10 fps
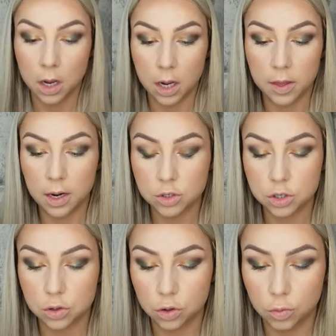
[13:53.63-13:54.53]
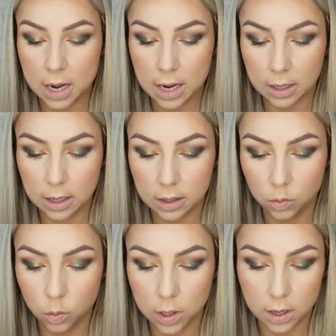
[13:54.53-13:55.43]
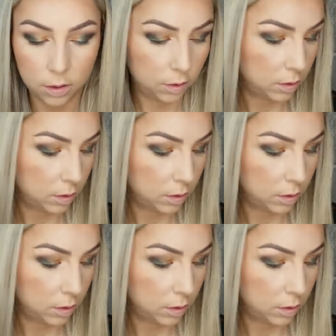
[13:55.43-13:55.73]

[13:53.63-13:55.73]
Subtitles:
And then I'm just going to go back in with